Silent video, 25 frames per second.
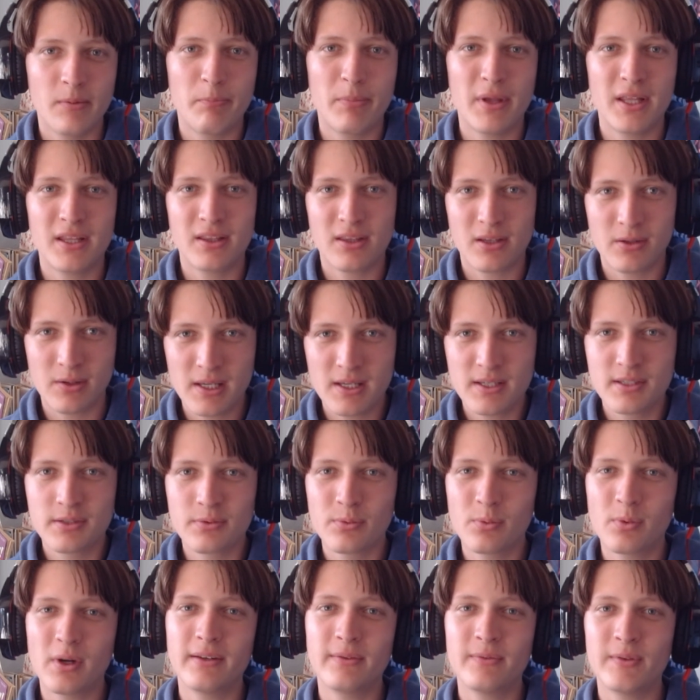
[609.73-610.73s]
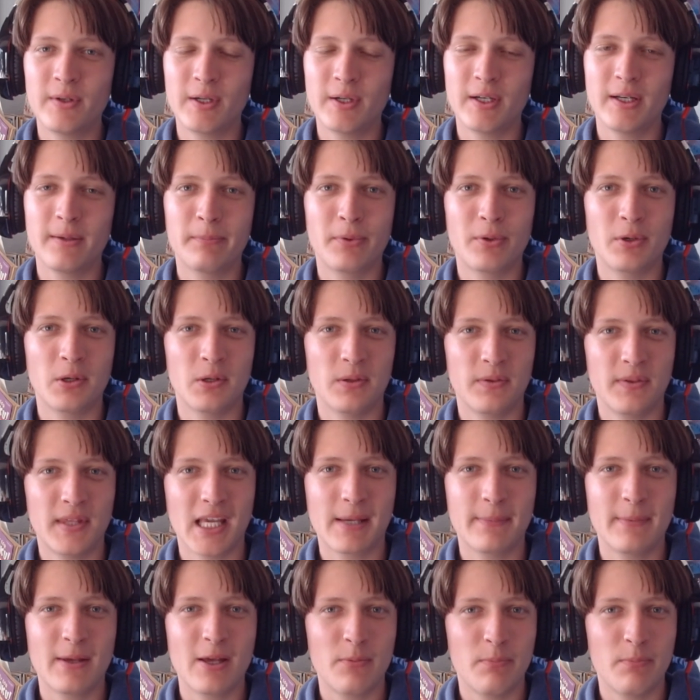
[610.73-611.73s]
But there is one very important thing
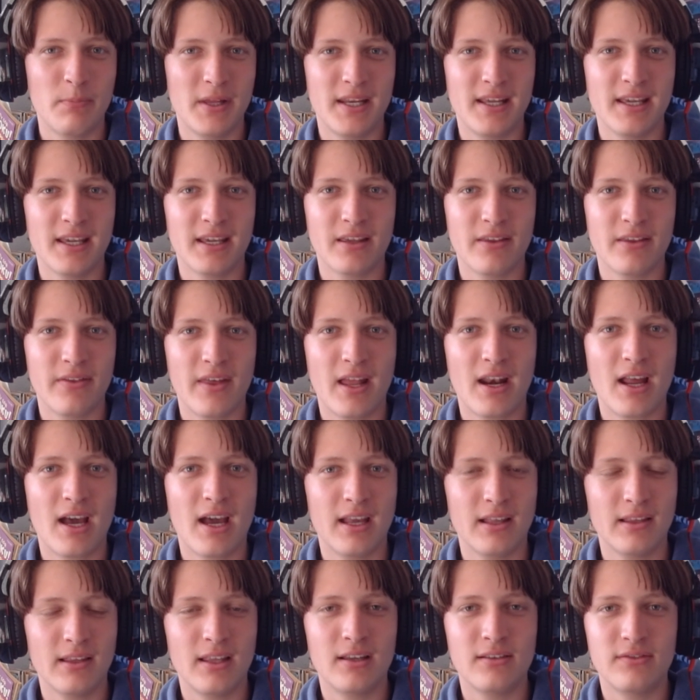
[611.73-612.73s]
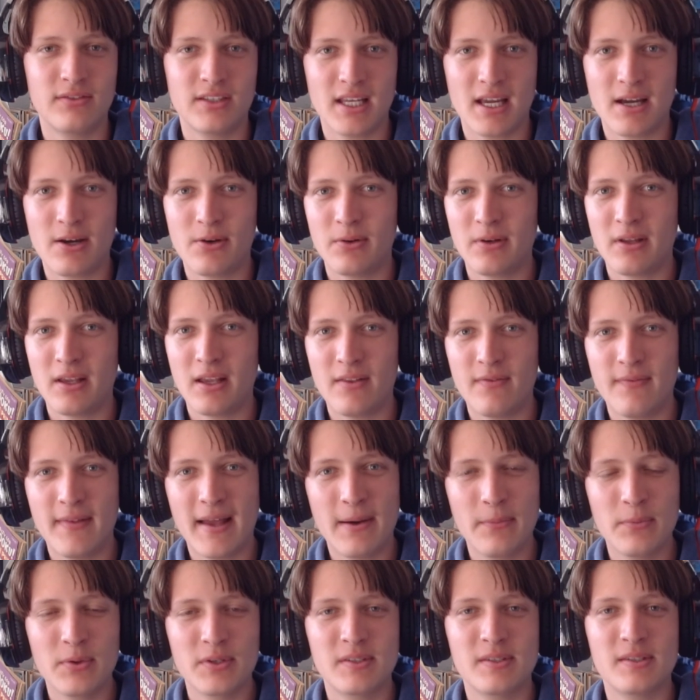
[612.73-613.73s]
about bidding that I left out, and that
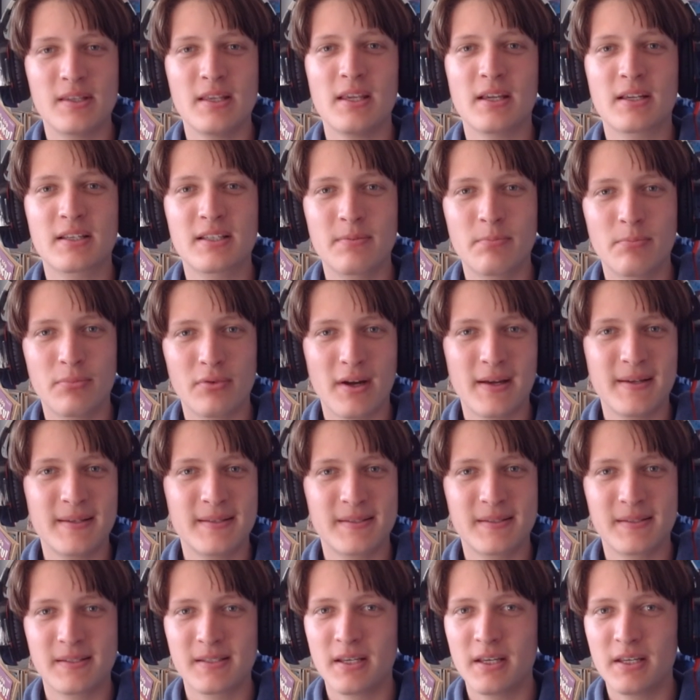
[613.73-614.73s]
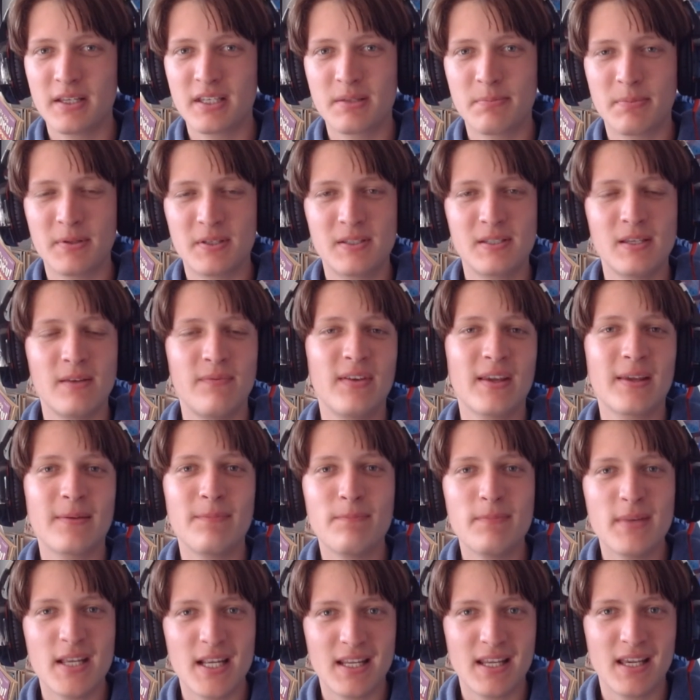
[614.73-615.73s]
was the express specific
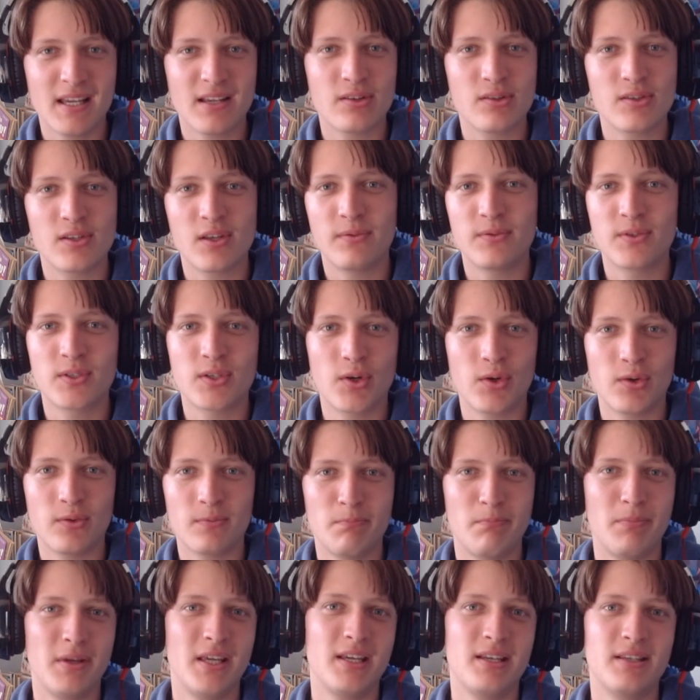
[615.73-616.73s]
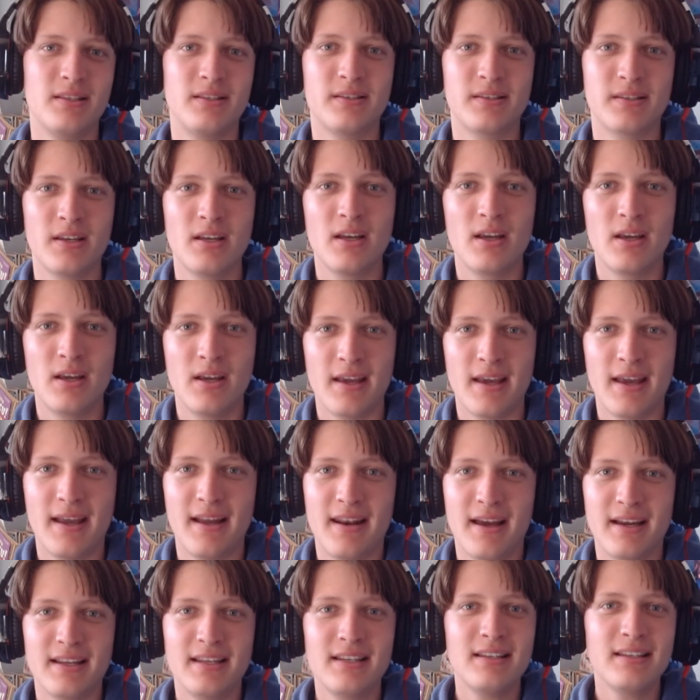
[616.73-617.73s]
meanings of certain bids. And
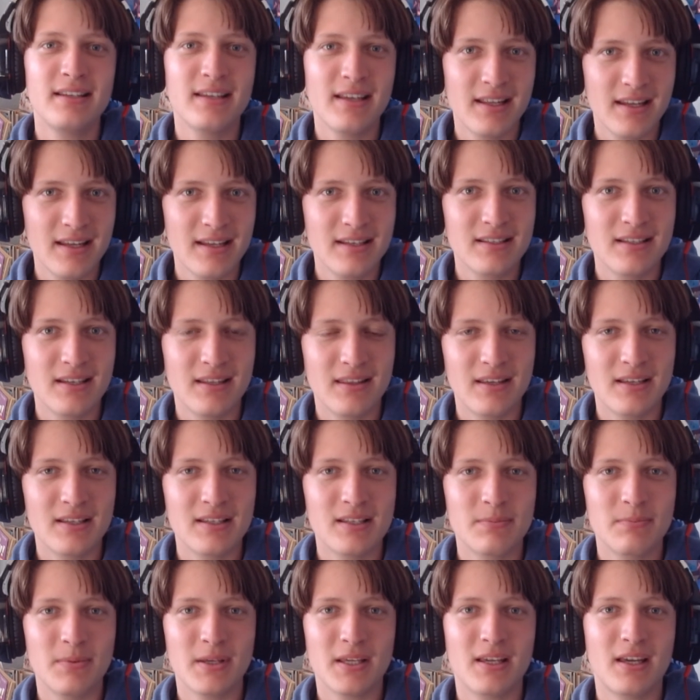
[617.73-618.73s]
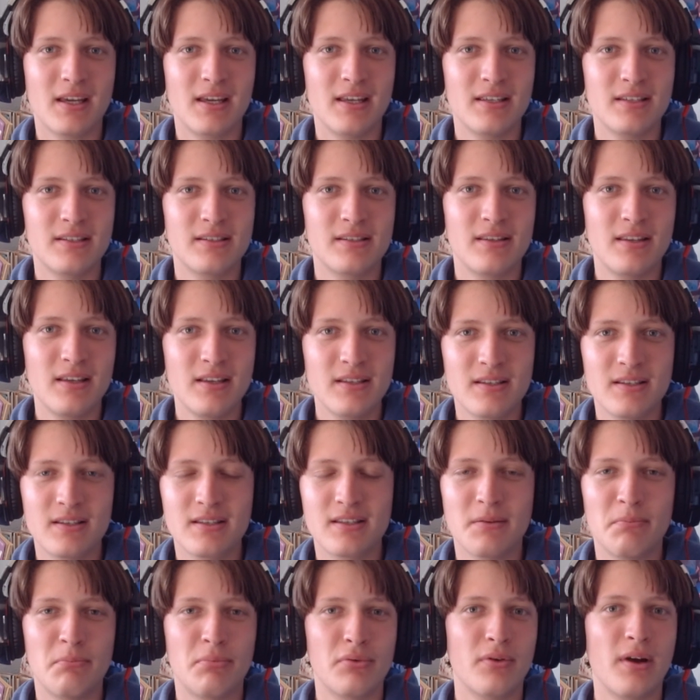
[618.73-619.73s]
I didn't get into this because this is the
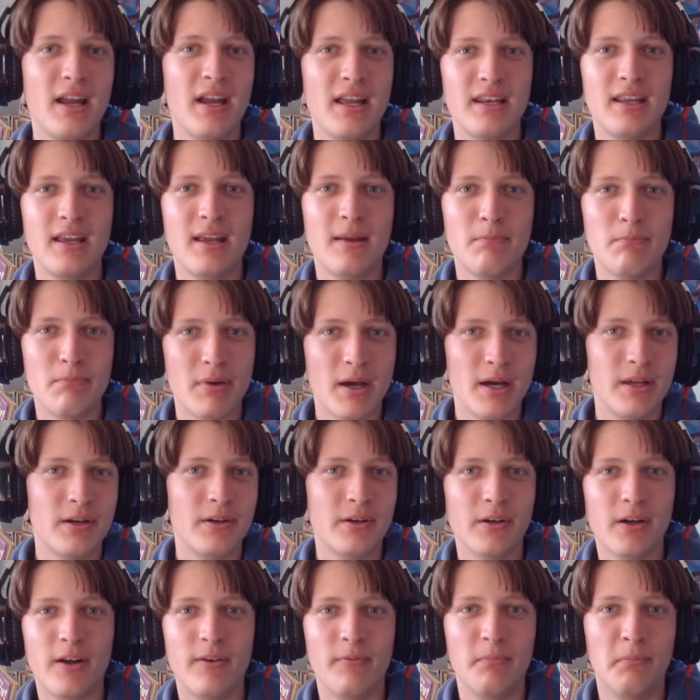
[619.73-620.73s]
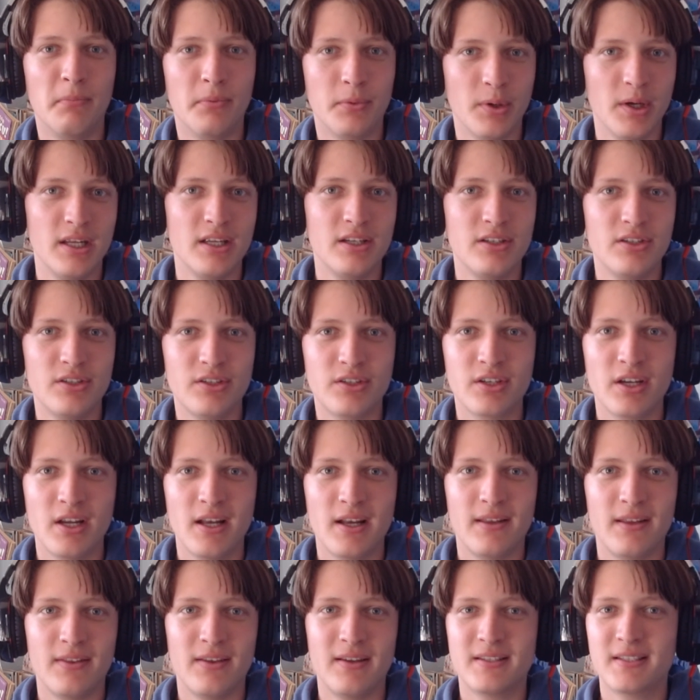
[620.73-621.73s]
bread and butter of Bridge.
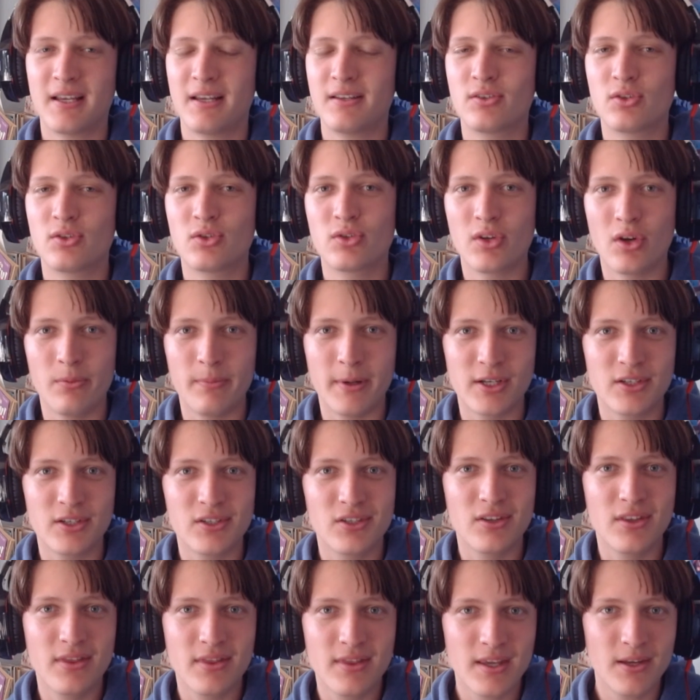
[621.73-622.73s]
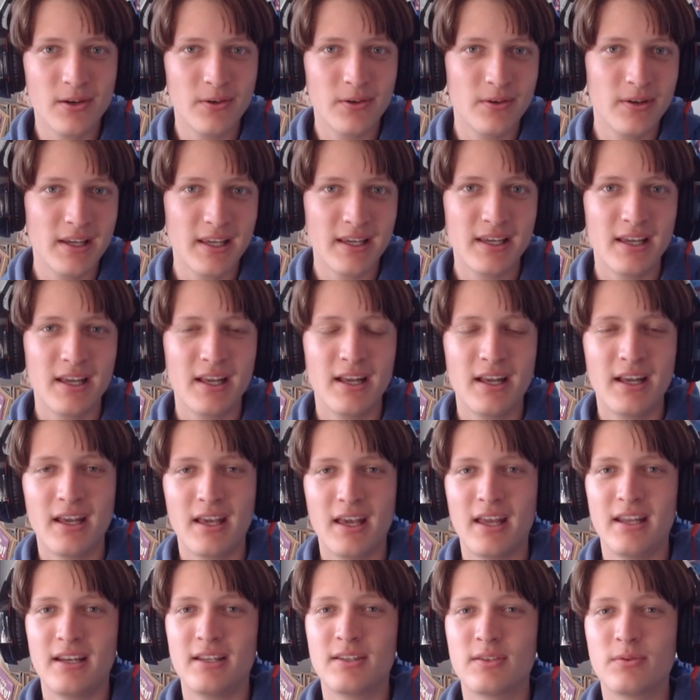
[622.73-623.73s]
This has so much theory,
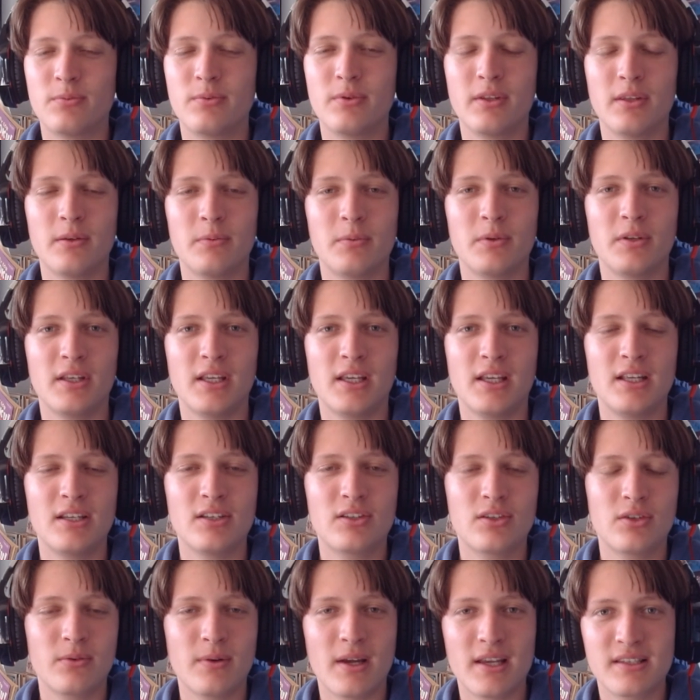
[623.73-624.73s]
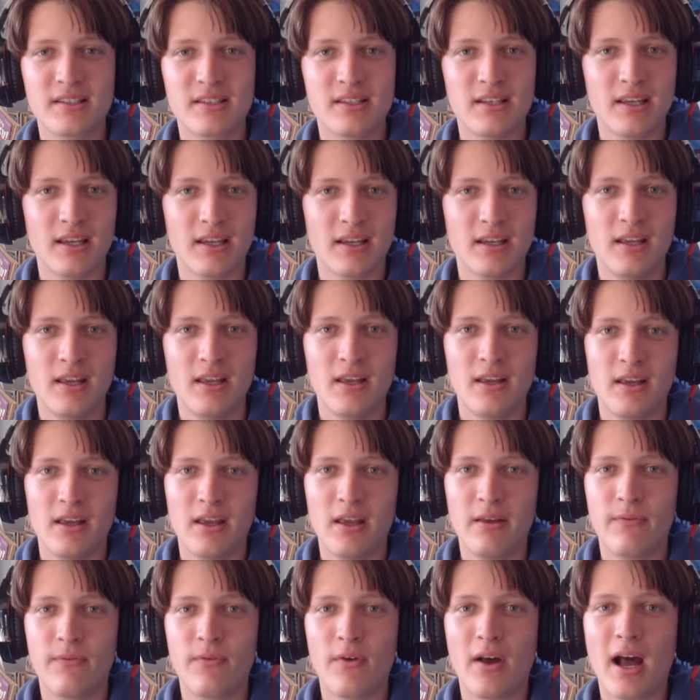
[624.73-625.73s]
and it's really, really interesting.
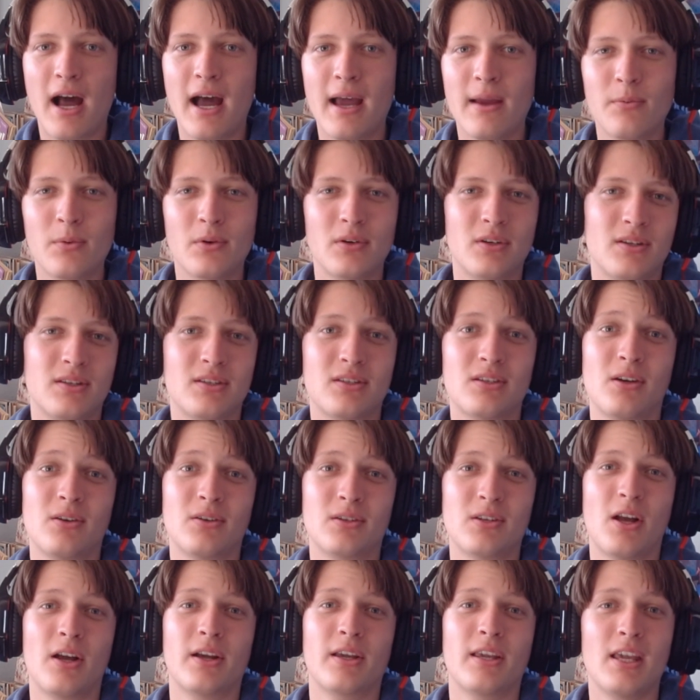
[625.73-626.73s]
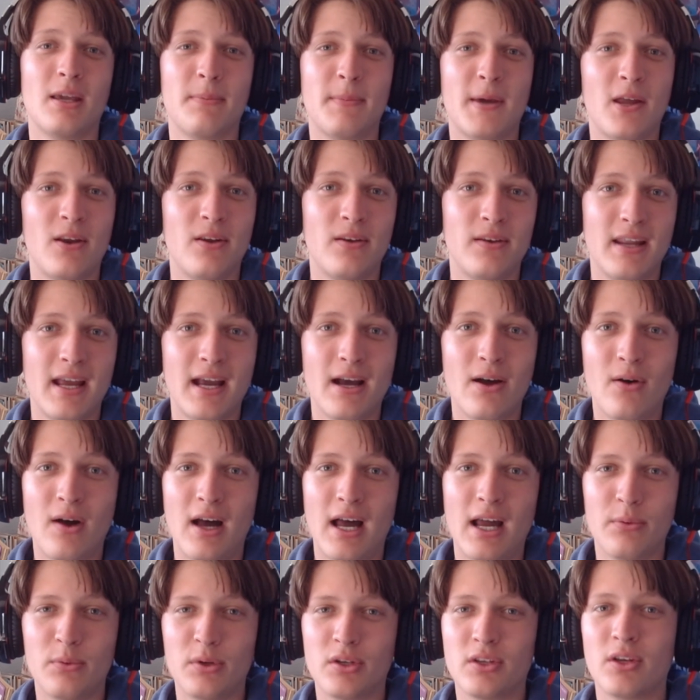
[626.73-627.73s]
If I were to start talking about it now, I
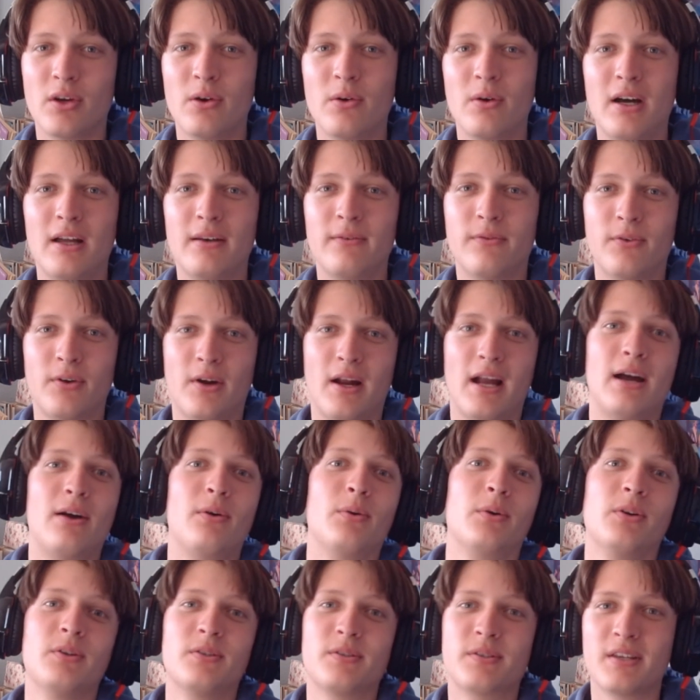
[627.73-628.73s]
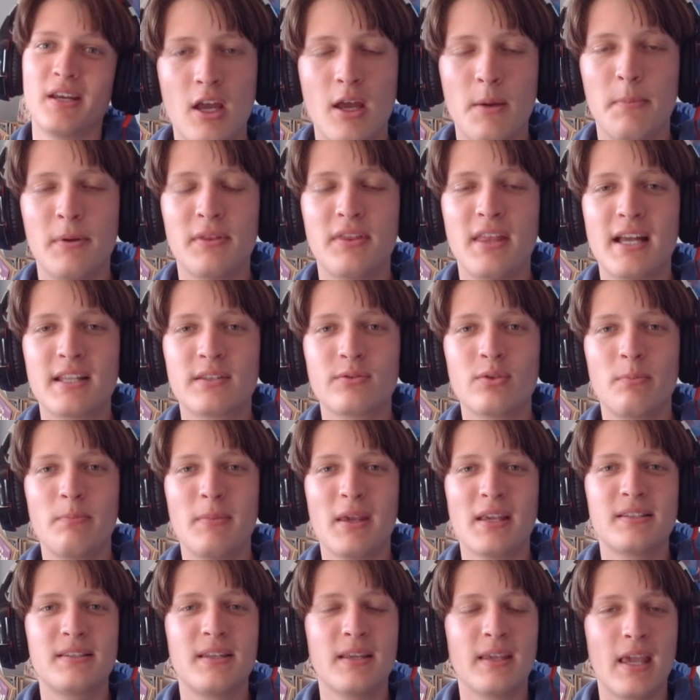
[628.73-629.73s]
would go on for hours. But that's what
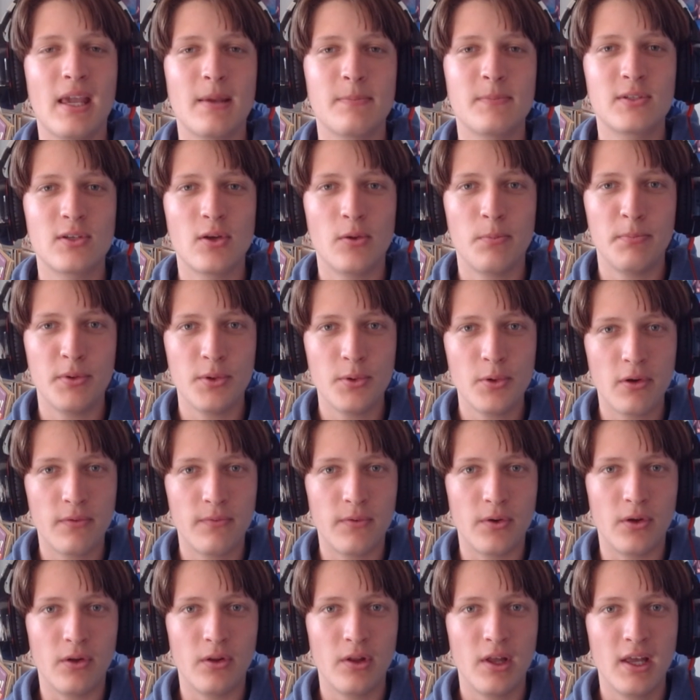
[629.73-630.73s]
makes the game so beautiful.